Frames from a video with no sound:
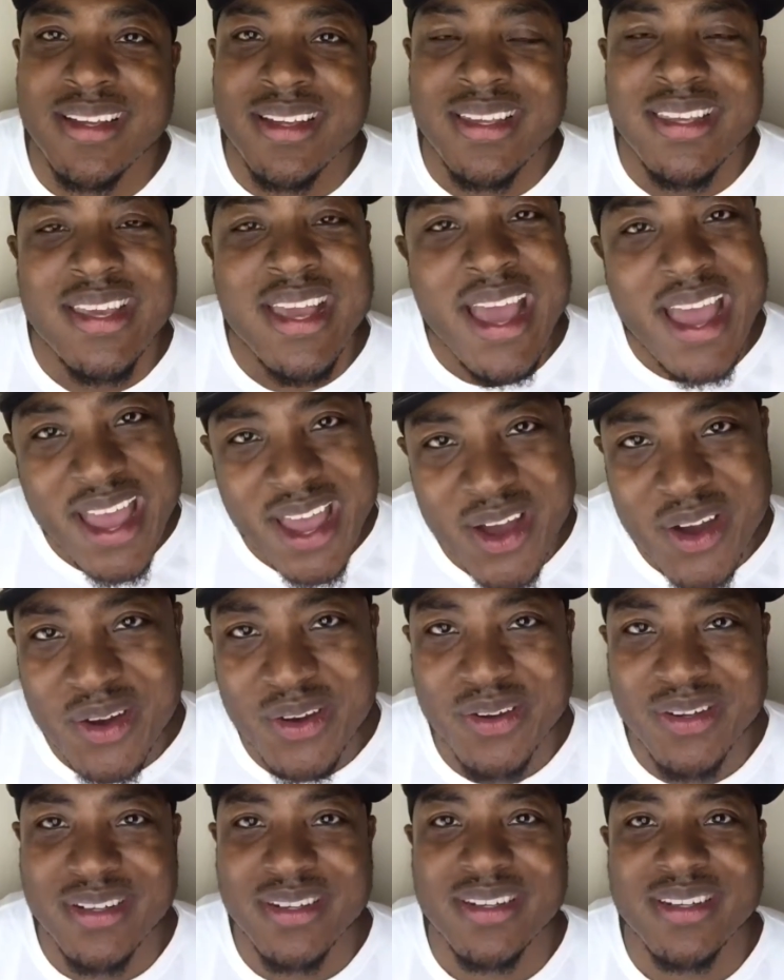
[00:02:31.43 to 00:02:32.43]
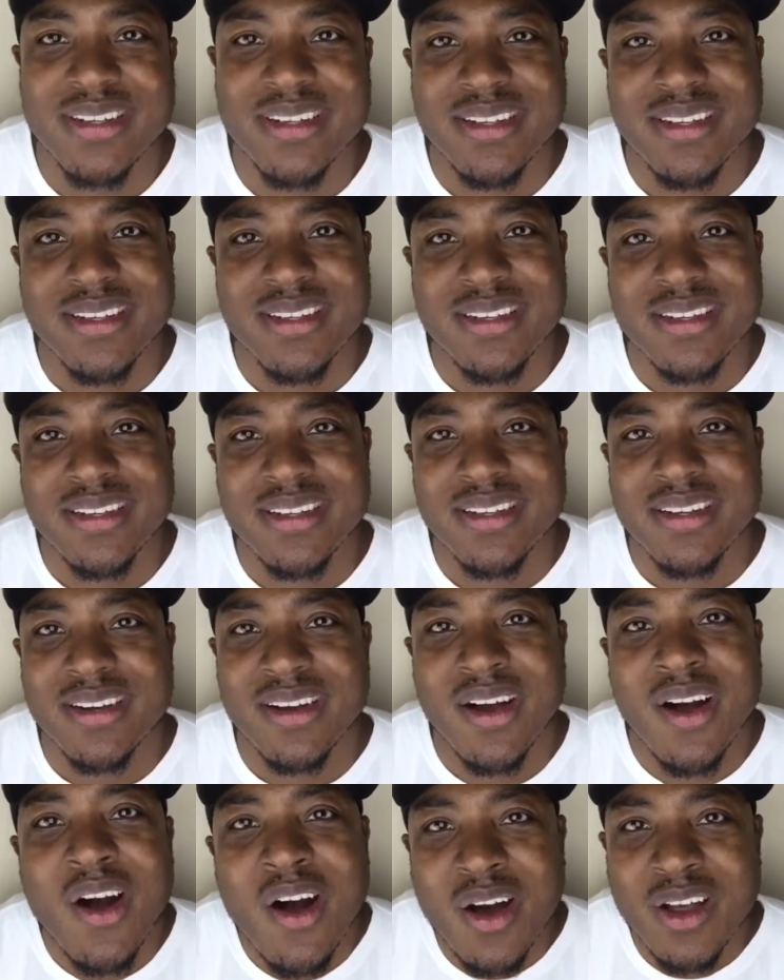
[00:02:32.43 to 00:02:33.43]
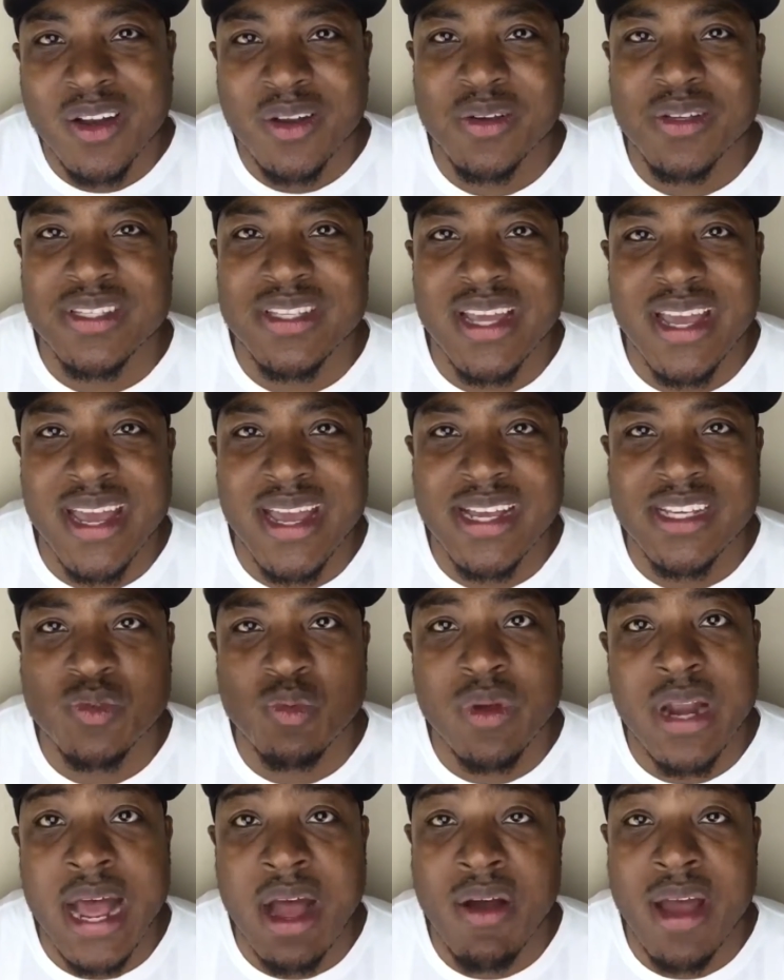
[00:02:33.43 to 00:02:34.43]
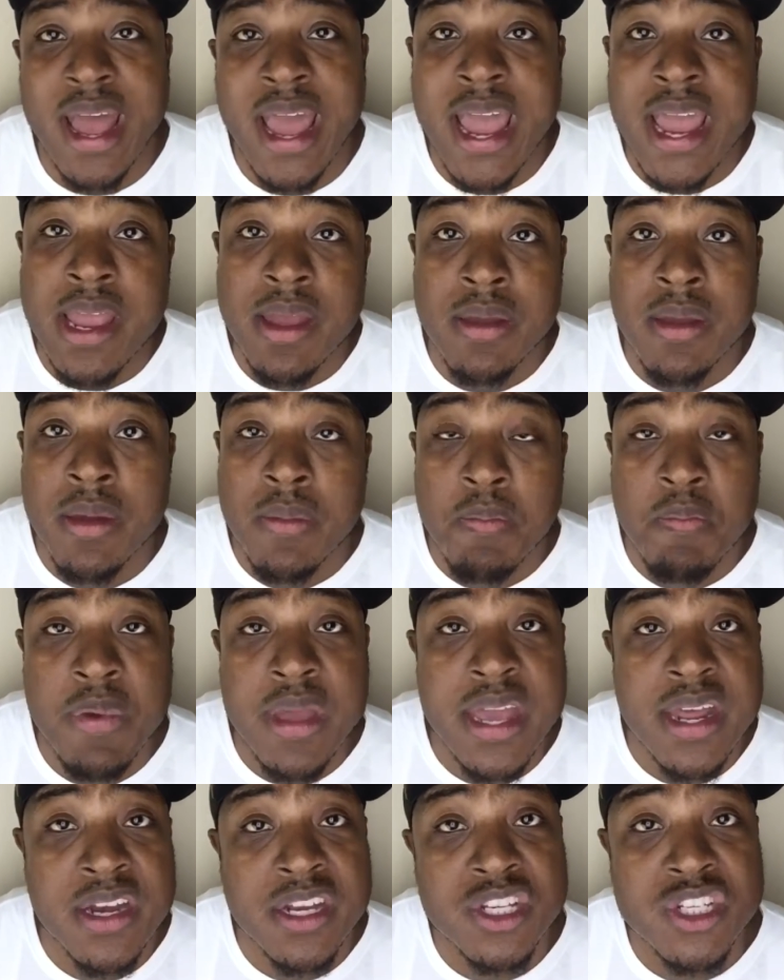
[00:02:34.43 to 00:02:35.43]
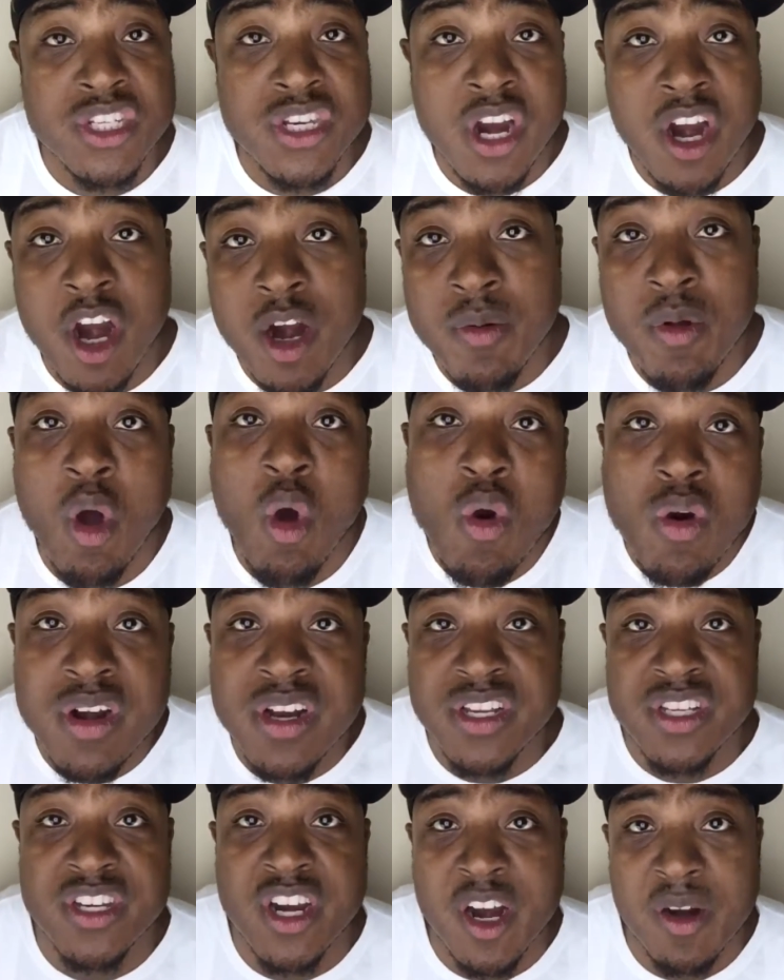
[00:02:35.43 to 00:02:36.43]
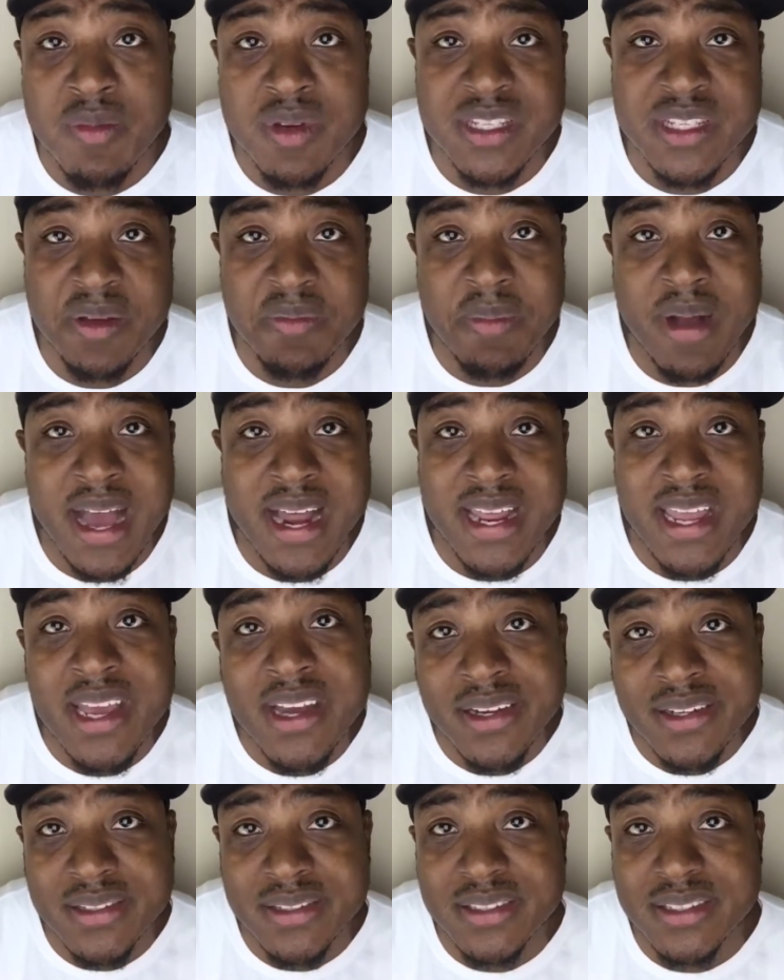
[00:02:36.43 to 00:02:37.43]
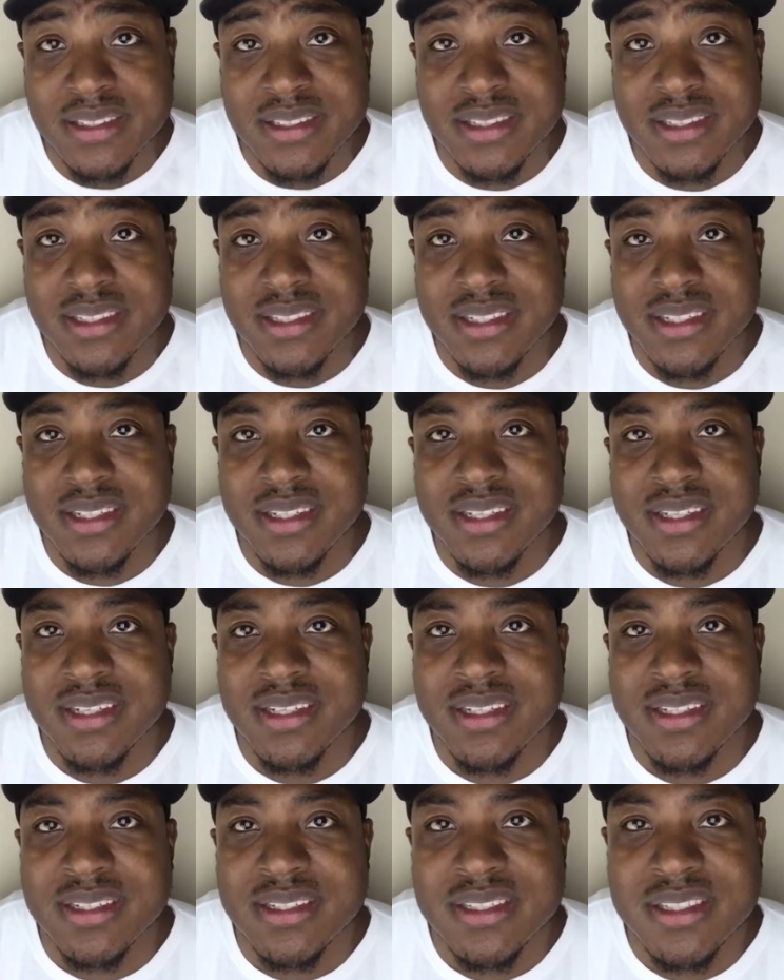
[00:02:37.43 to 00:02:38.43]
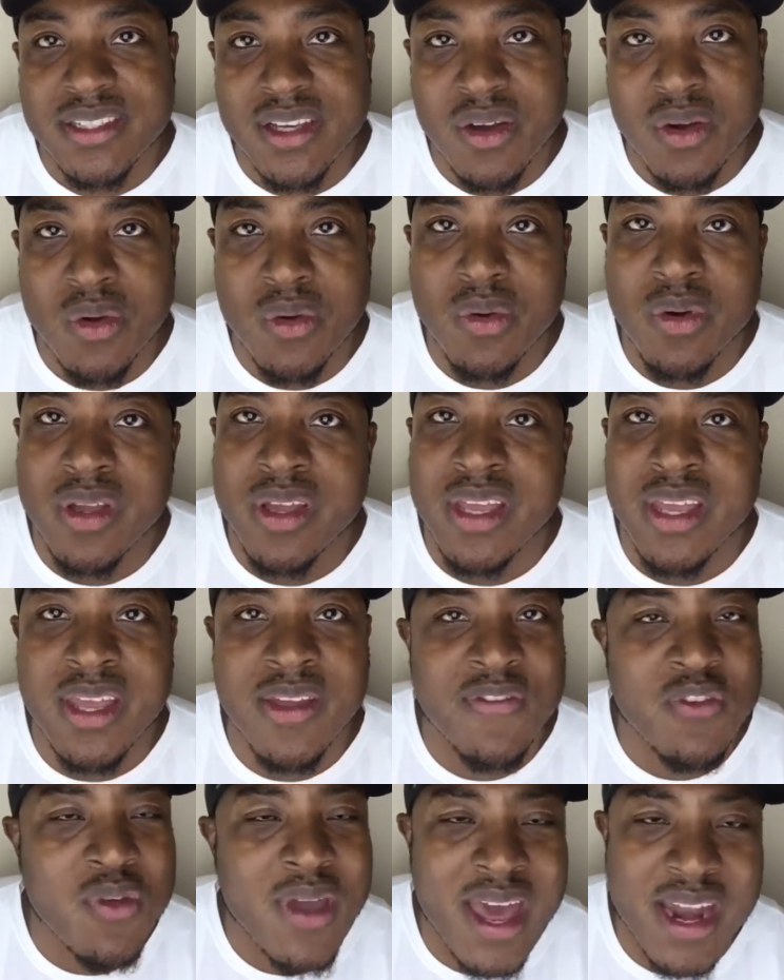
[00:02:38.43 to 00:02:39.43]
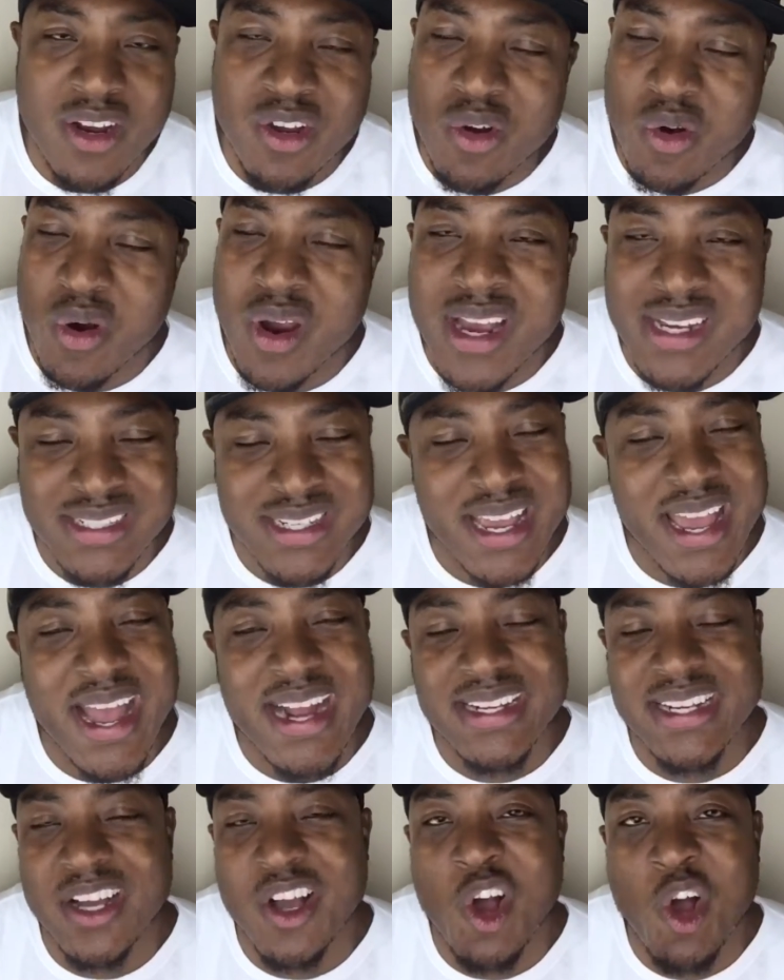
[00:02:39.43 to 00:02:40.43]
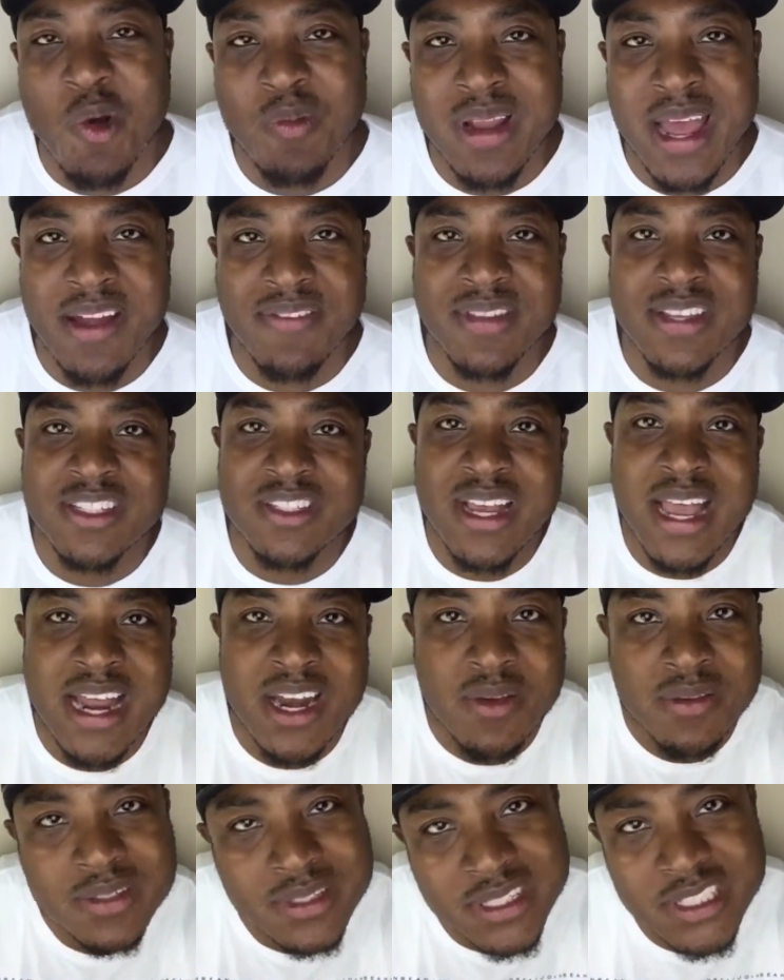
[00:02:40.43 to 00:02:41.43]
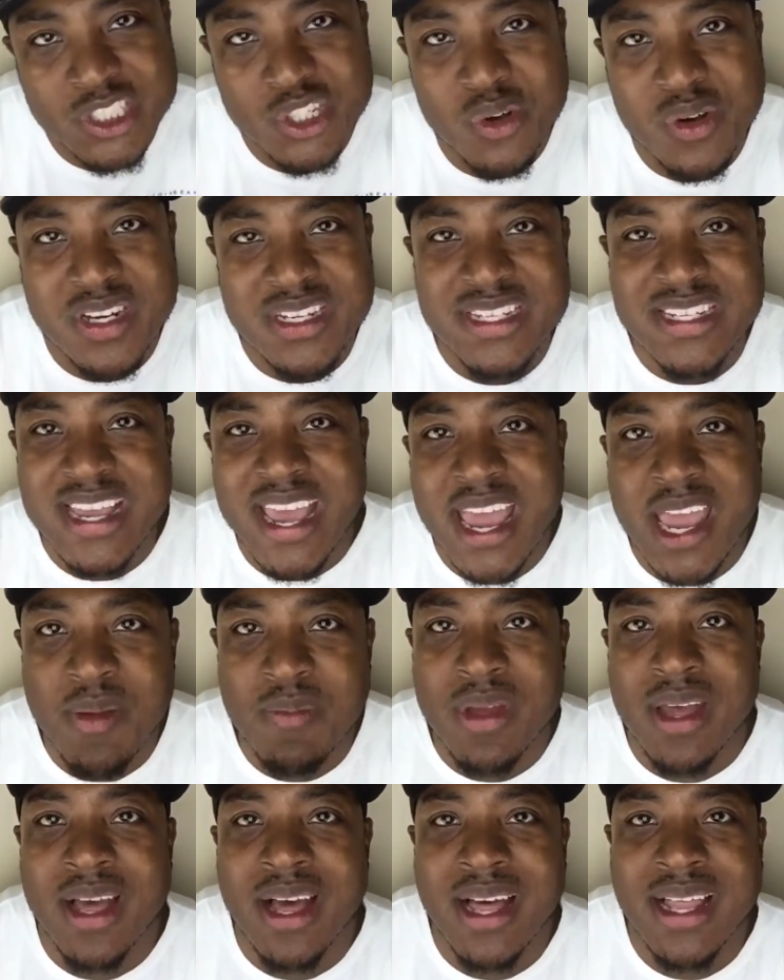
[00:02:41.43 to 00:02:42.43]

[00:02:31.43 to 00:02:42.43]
yell, all those things without being disturbed or disturbing somebody else. So if you got a crazy hectic home life, this kind of is your escape.